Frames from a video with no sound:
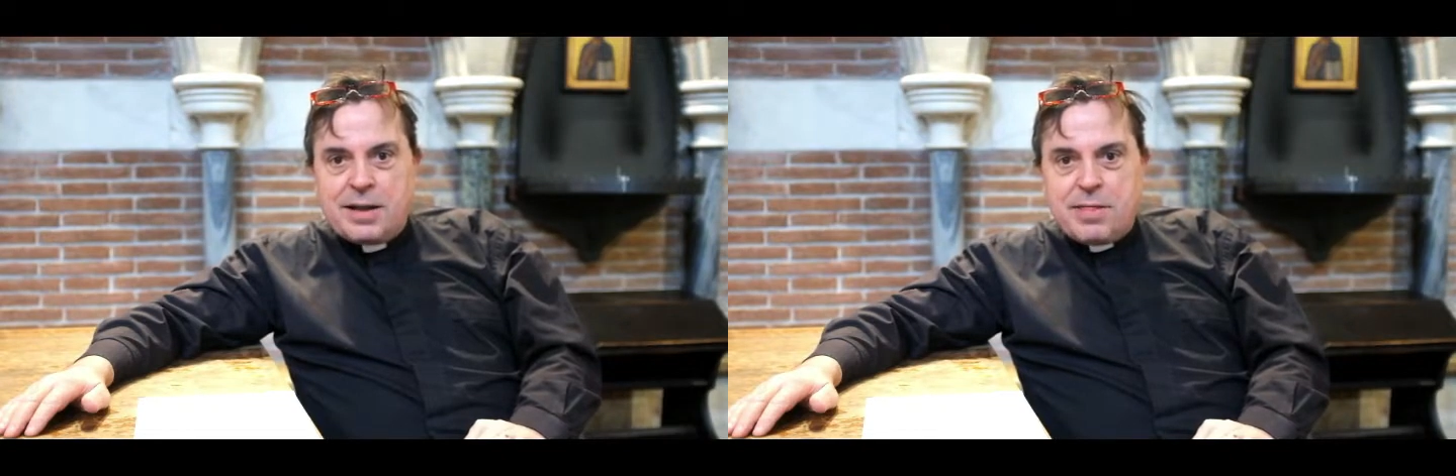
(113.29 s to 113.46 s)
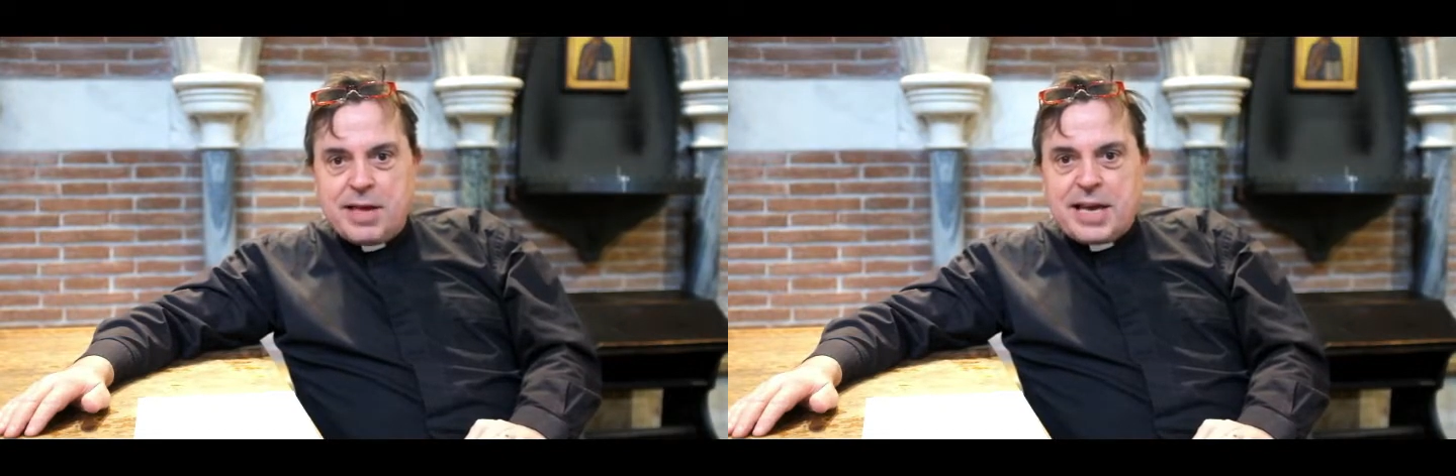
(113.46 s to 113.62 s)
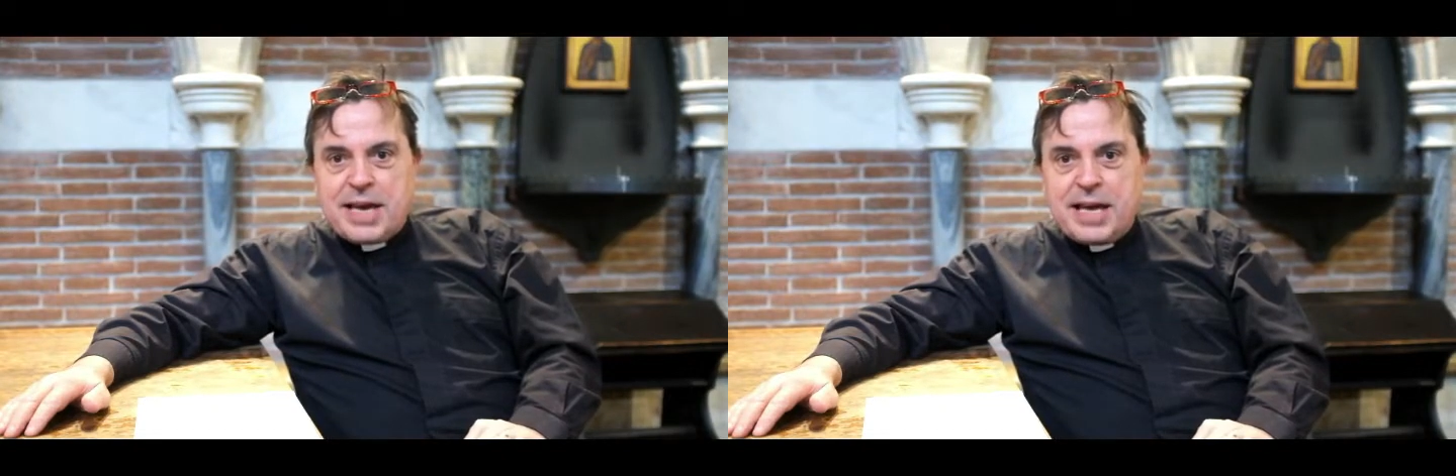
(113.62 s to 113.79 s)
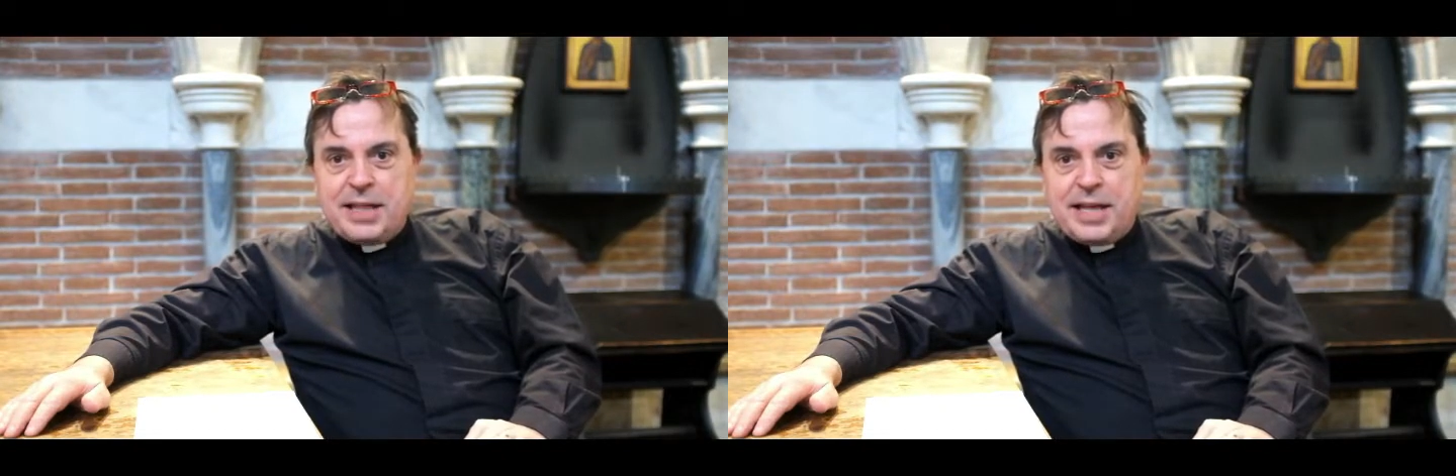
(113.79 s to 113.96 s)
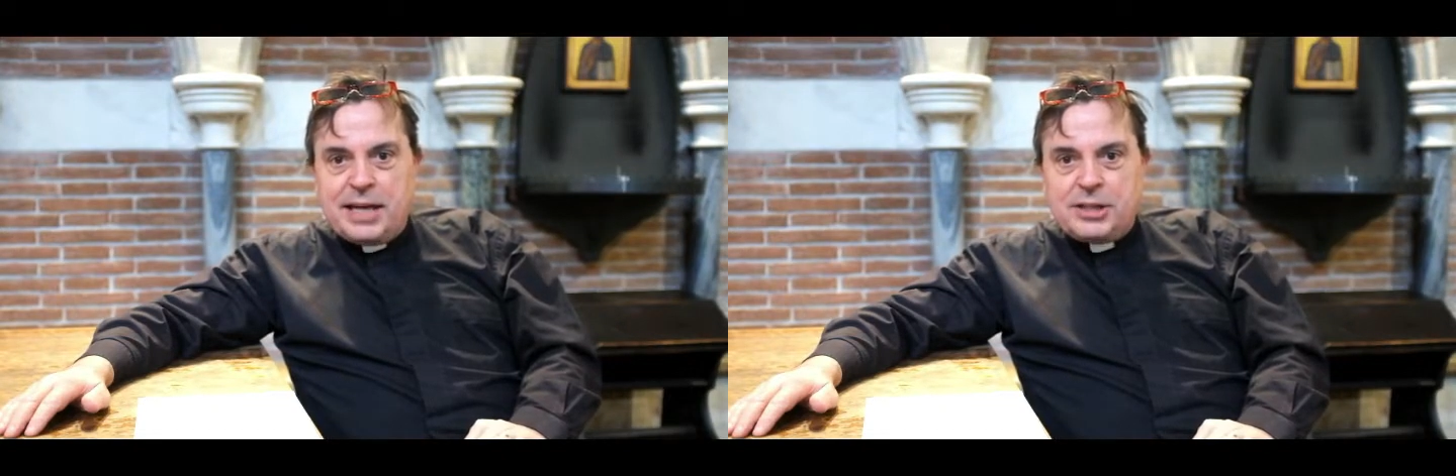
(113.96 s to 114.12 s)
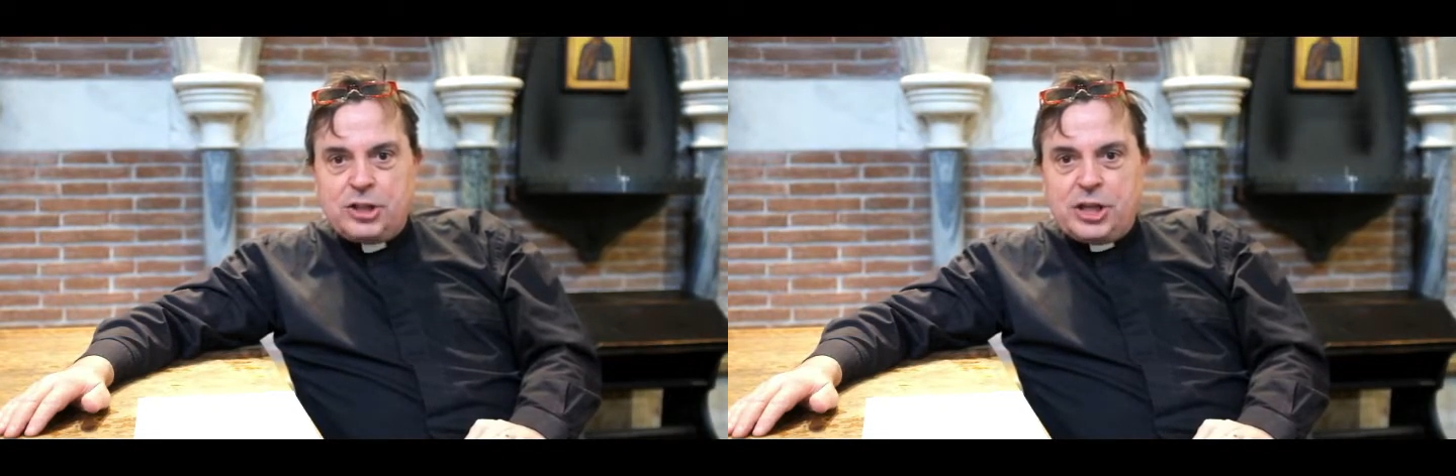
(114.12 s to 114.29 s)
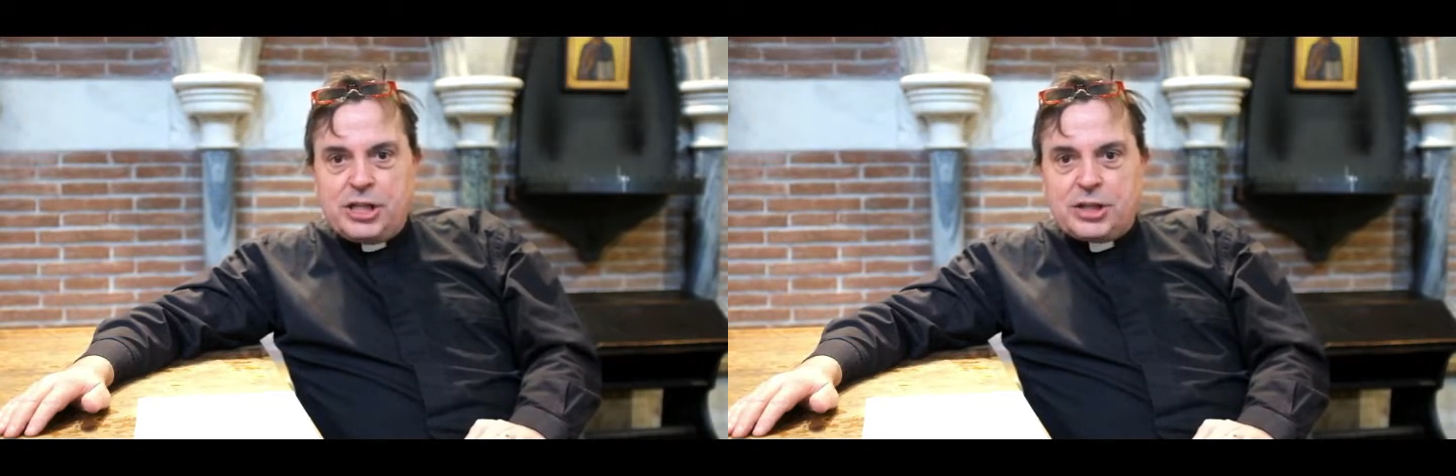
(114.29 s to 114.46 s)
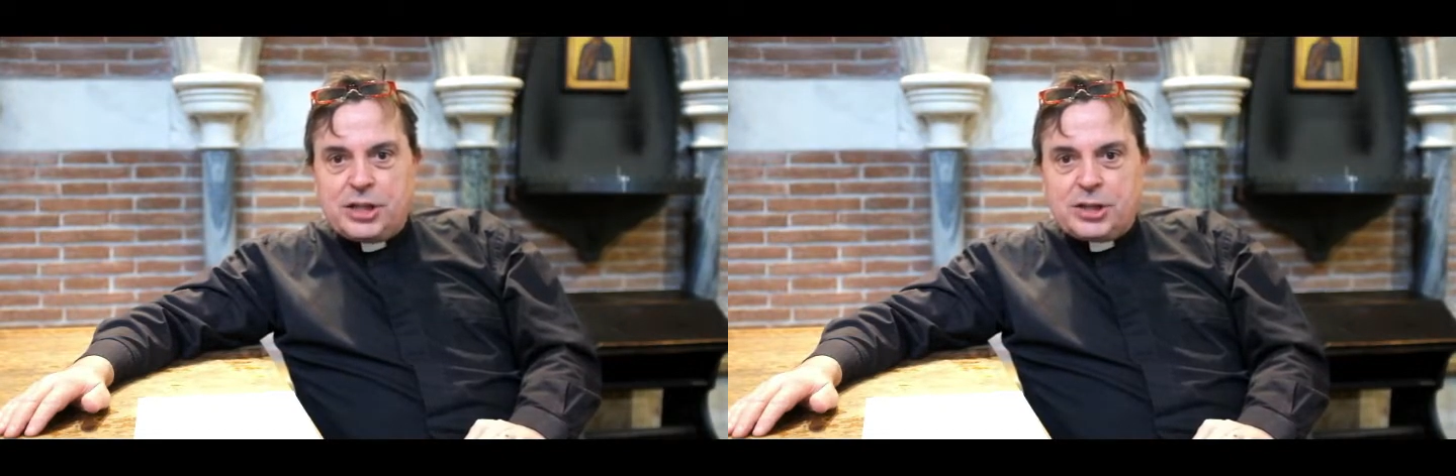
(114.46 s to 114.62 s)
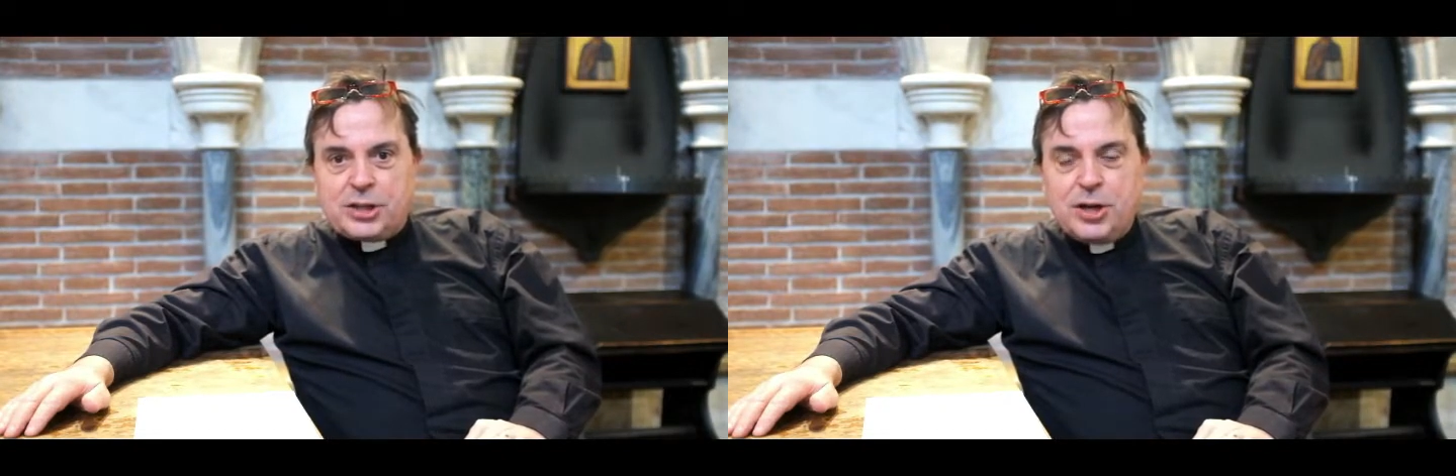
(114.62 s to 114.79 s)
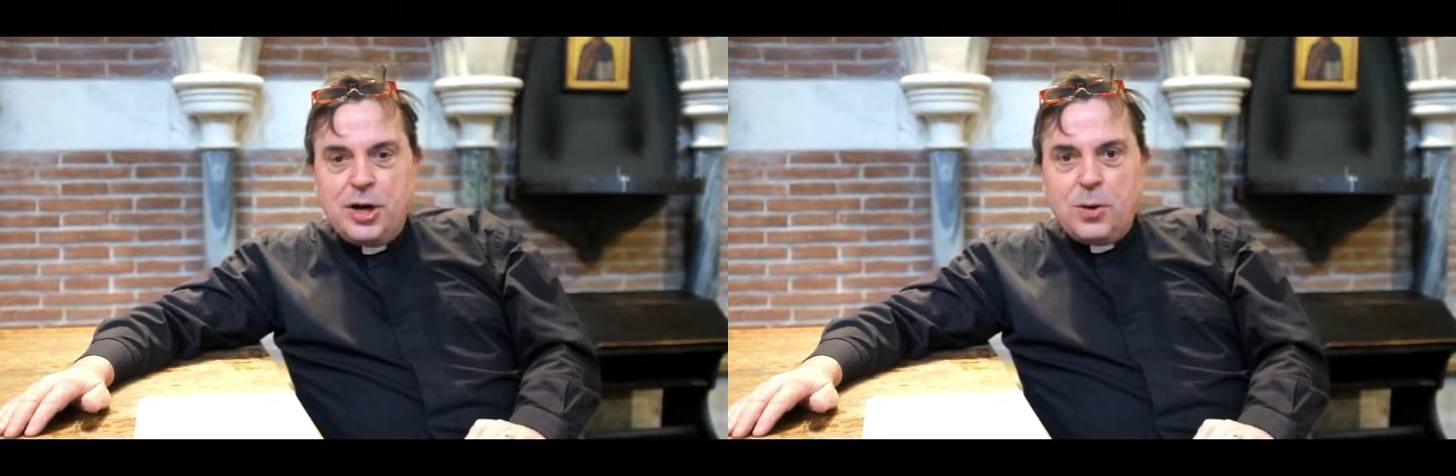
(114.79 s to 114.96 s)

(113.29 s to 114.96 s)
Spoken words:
thinking that Jesus